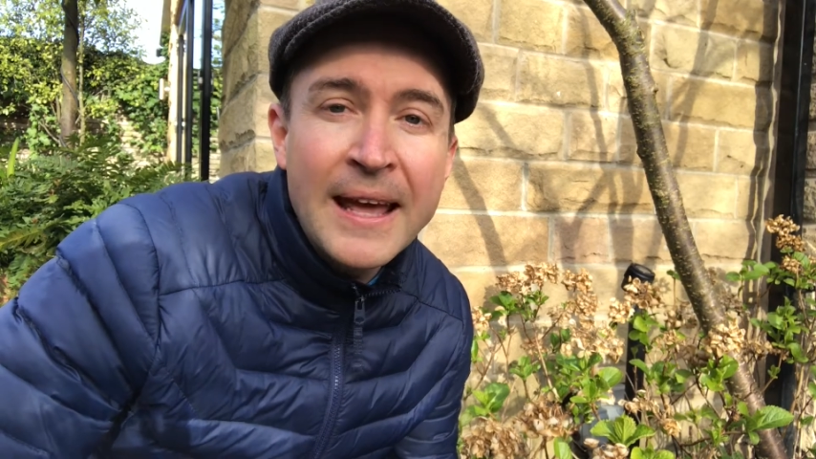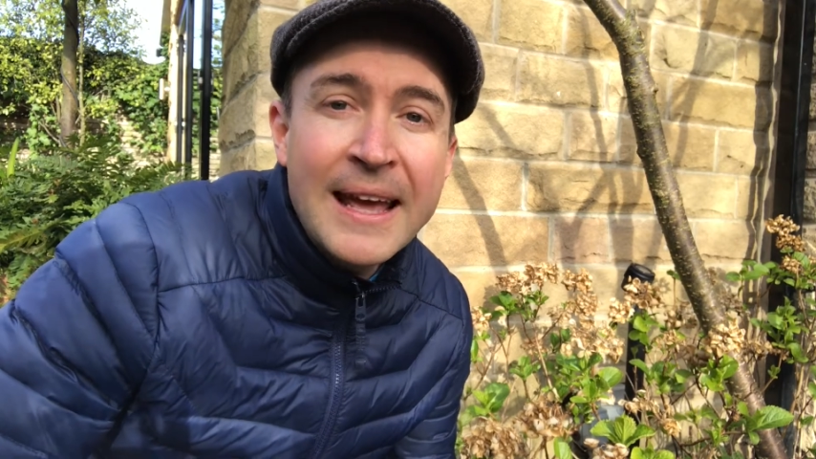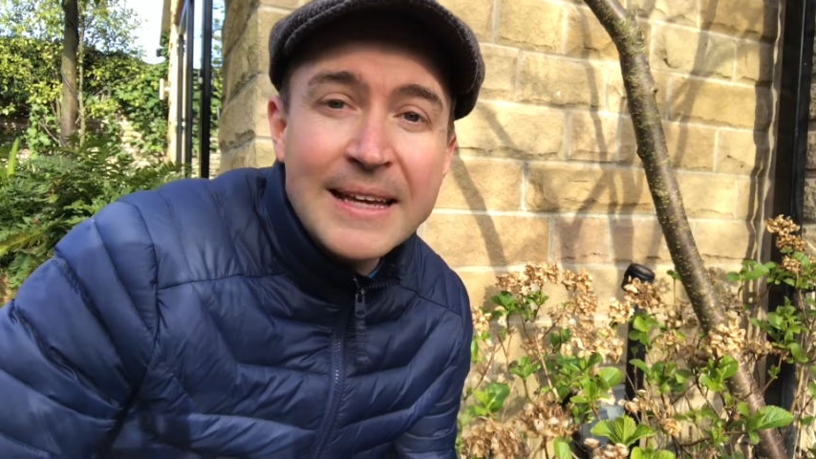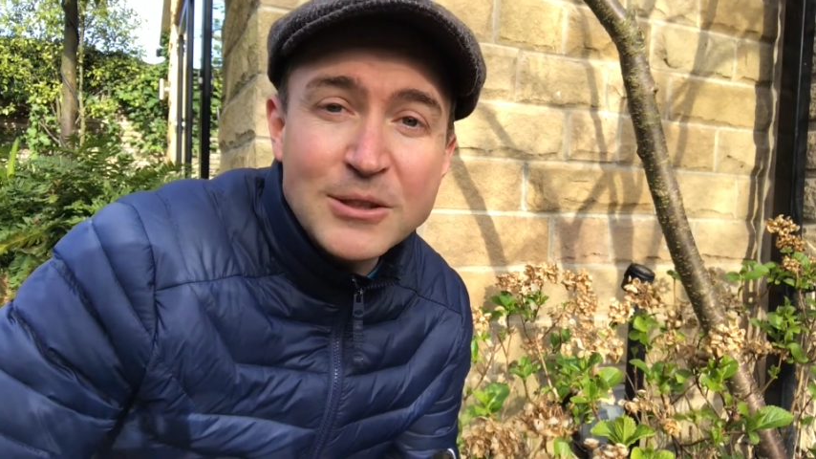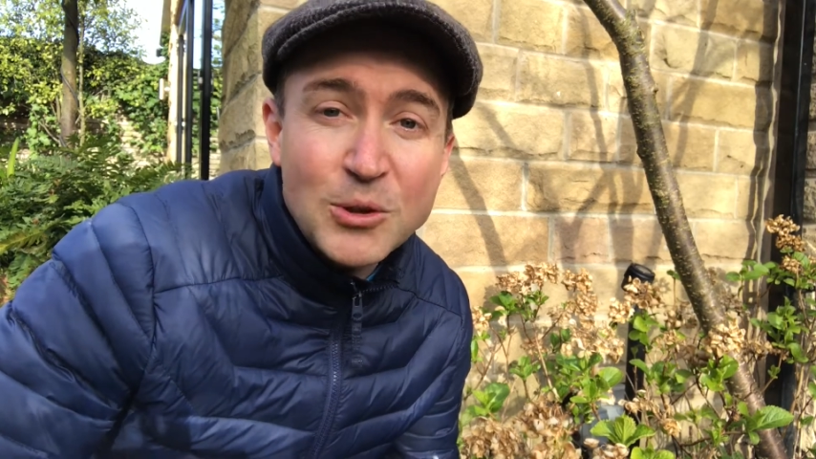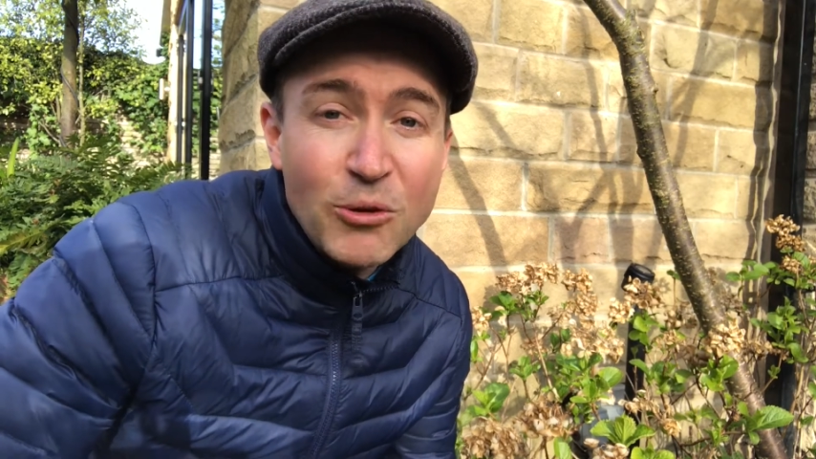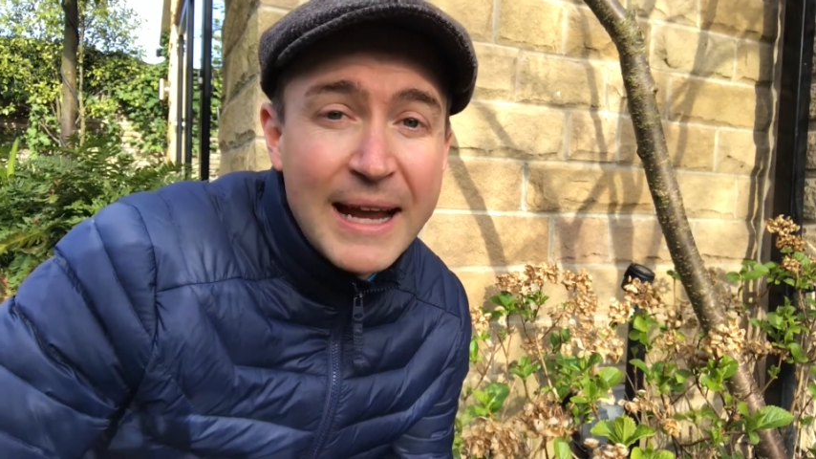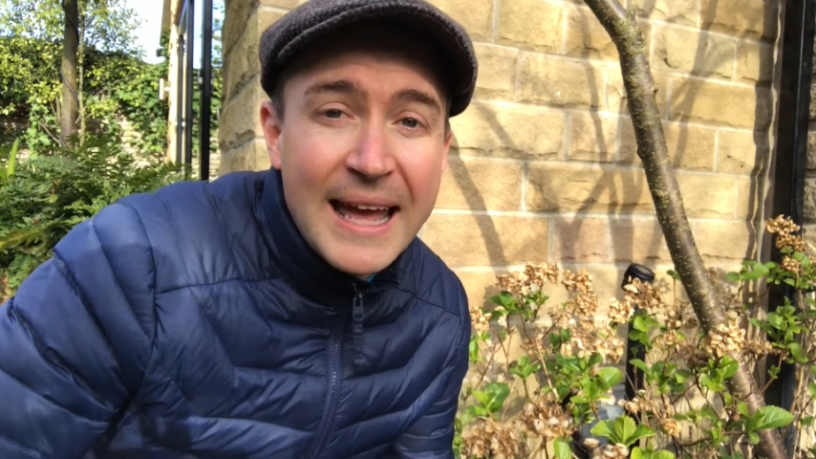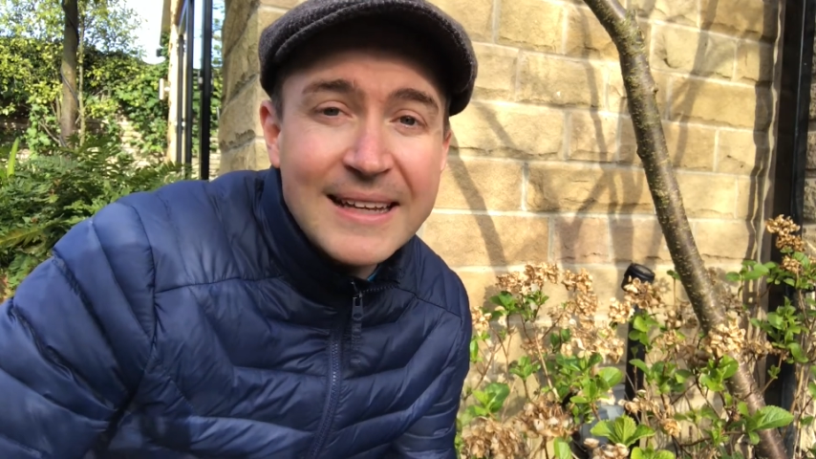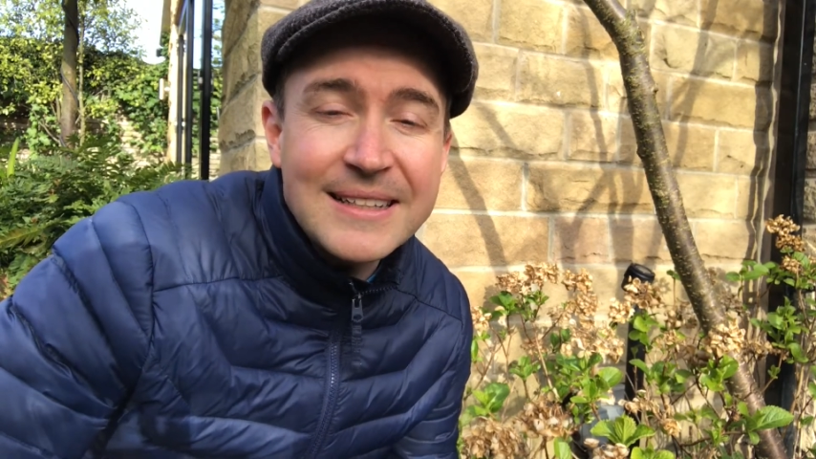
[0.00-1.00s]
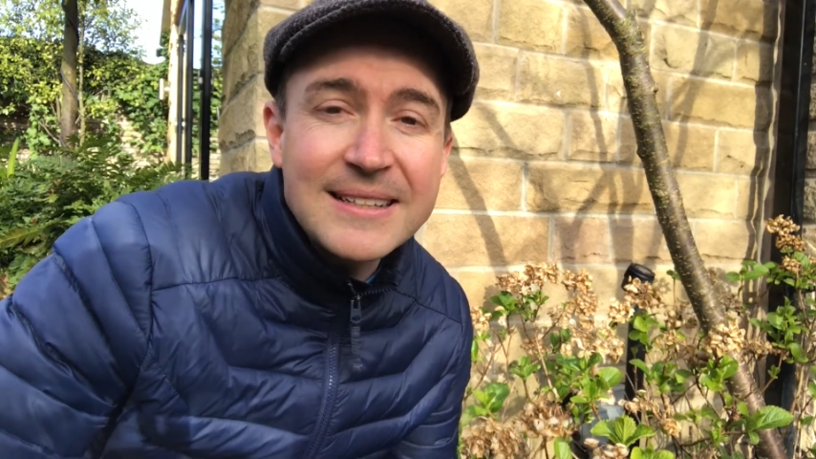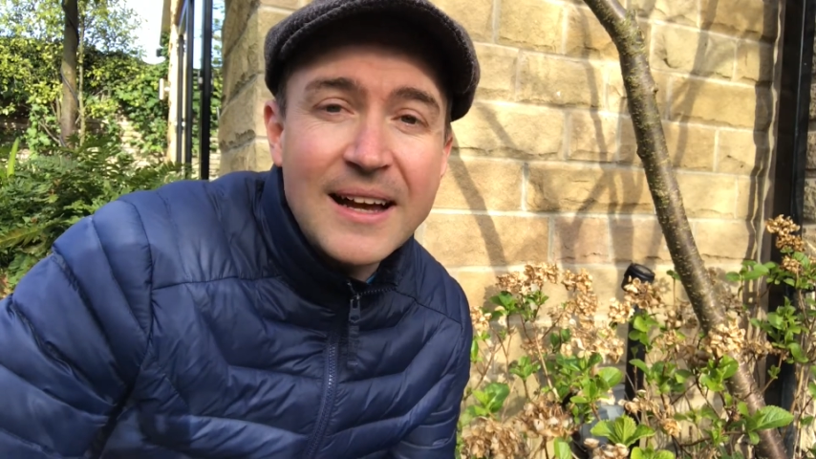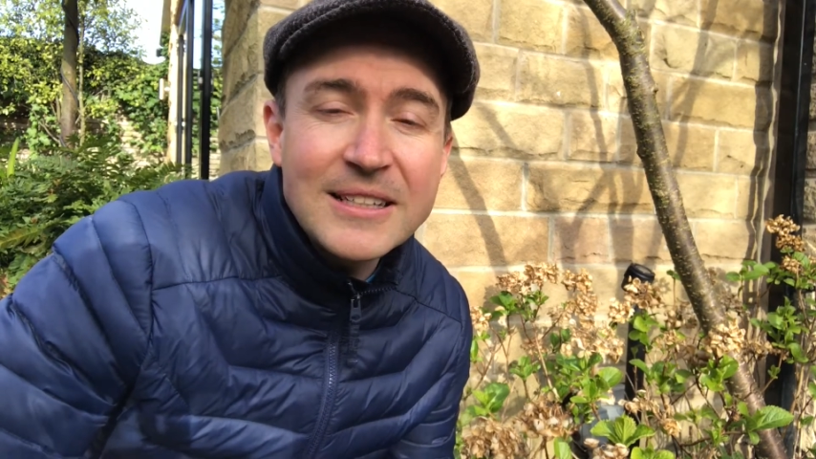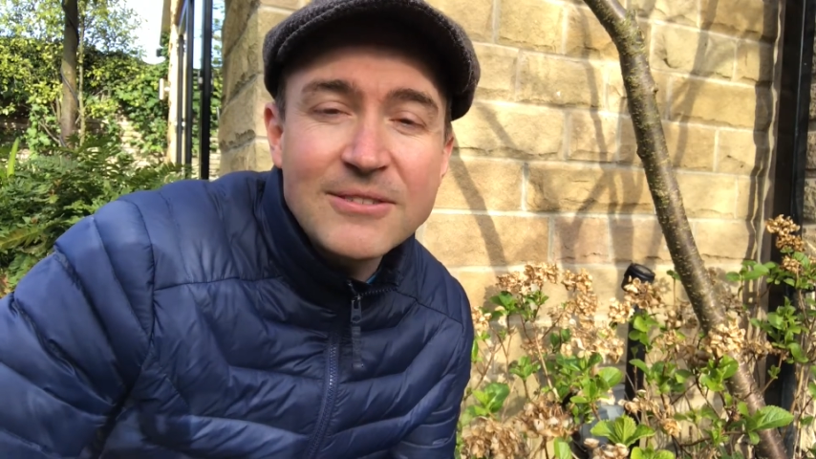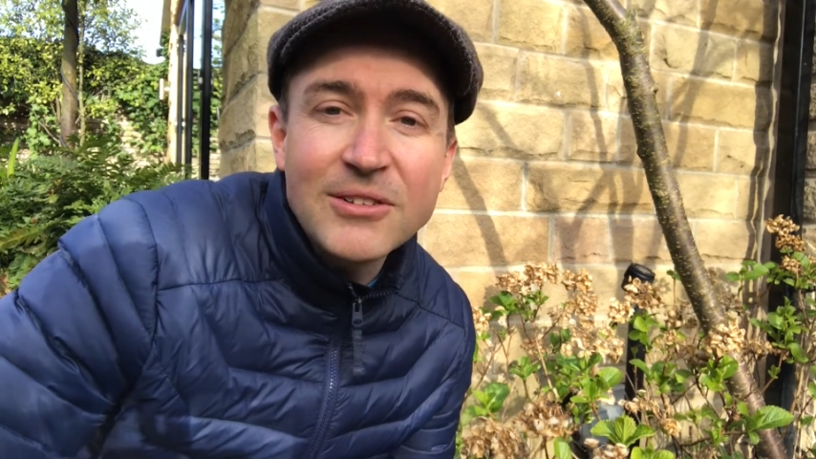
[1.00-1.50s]
It's great
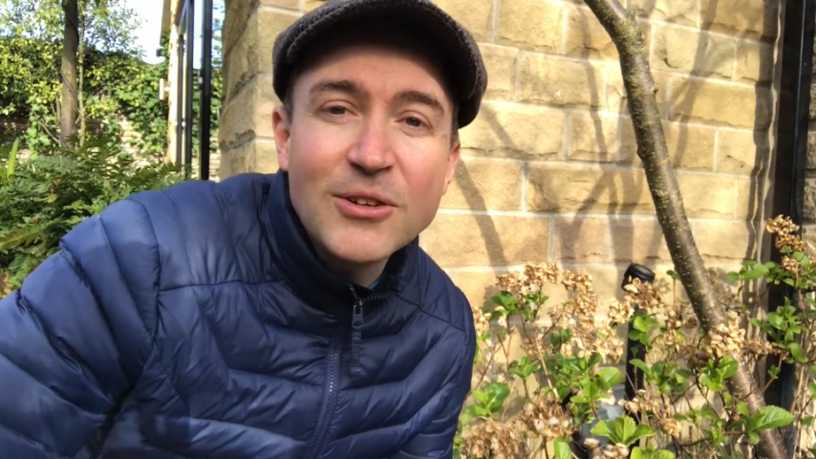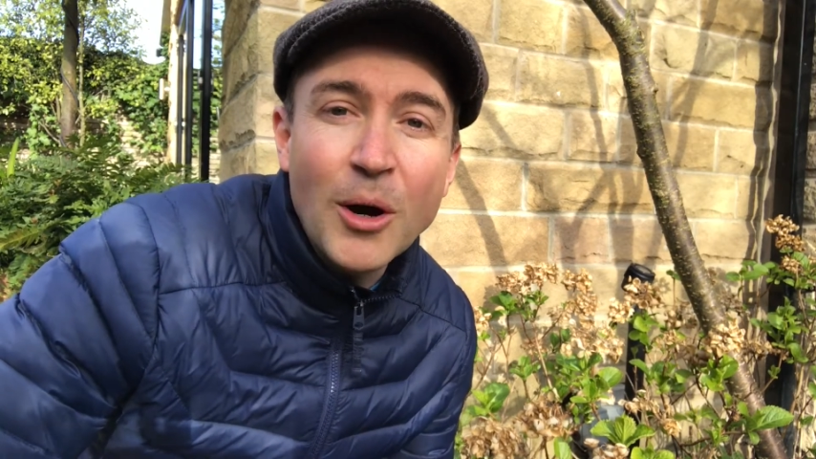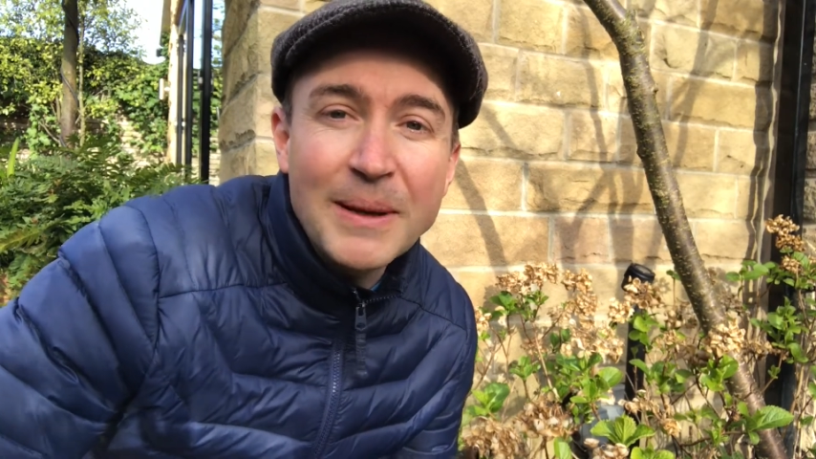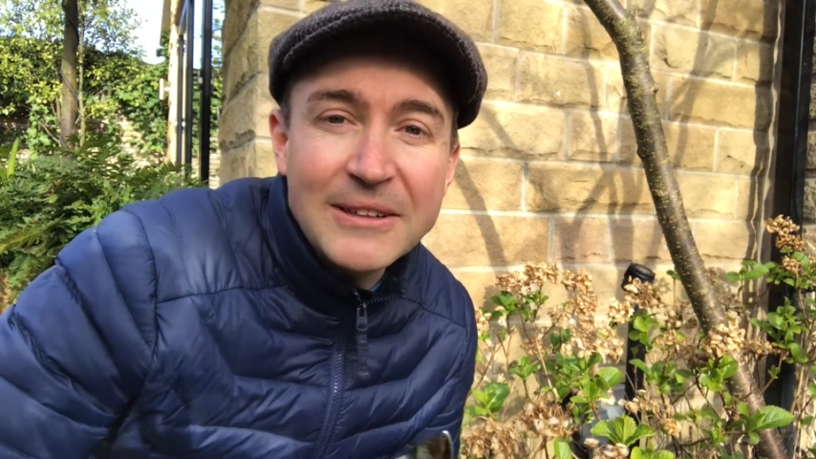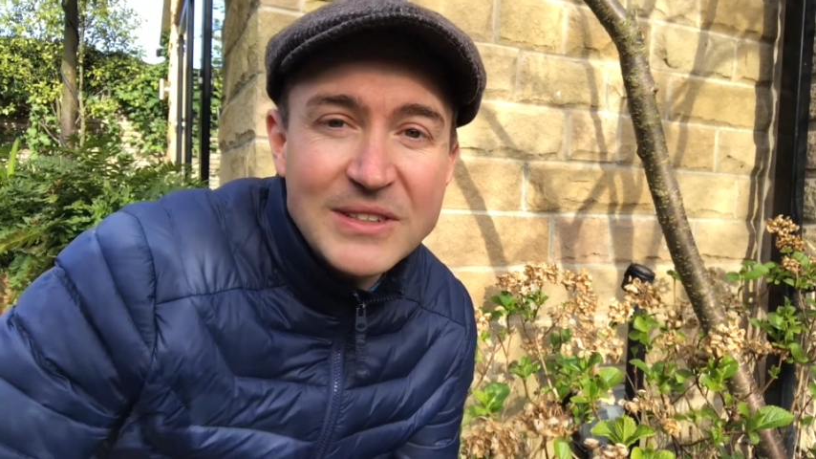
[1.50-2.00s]
exercise if you've got a bit of